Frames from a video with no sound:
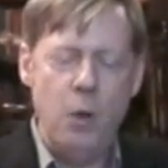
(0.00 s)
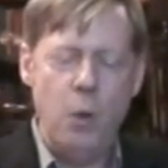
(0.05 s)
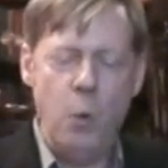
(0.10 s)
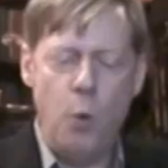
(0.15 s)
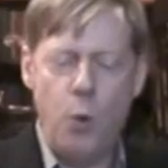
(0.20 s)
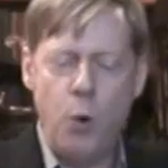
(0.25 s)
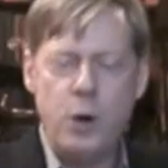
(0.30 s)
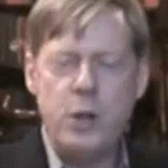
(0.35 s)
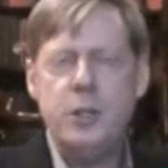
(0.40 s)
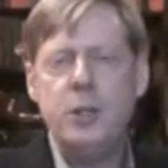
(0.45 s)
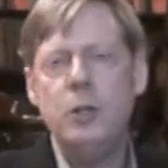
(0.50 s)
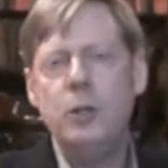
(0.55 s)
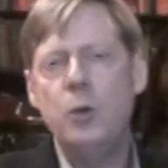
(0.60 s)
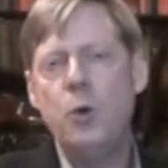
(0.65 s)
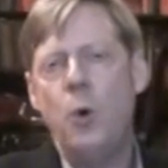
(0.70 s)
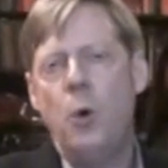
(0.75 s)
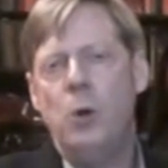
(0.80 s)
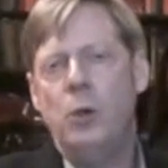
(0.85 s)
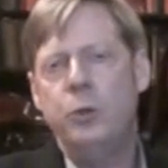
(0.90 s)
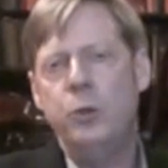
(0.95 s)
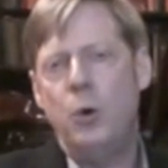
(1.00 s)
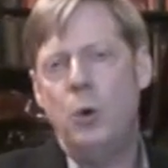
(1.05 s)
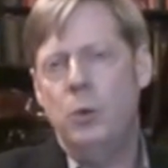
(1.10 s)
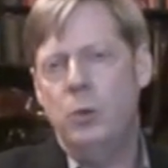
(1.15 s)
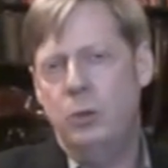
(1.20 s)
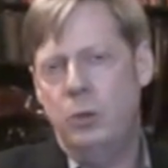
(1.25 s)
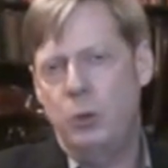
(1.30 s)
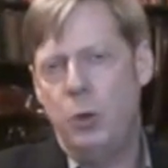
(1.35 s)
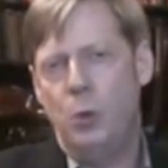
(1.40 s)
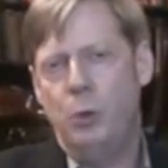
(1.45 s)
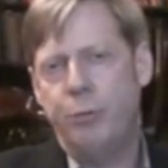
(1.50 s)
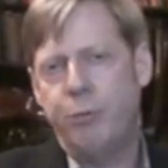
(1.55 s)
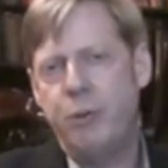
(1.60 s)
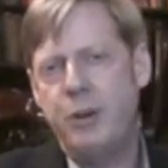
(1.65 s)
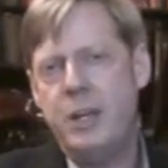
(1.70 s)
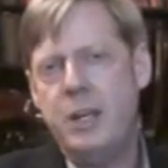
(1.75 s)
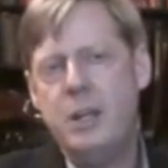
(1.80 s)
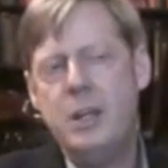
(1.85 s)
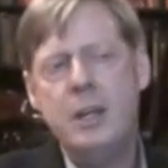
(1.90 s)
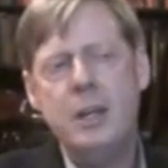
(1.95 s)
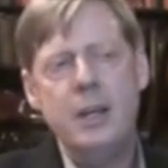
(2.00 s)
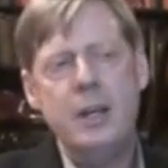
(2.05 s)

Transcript: or you can call toll free